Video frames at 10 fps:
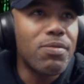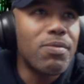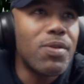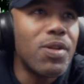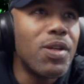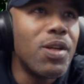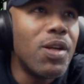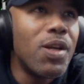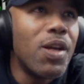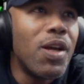
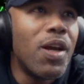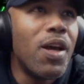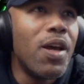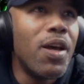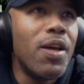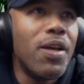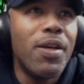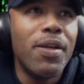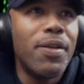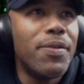
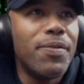(no one is talking)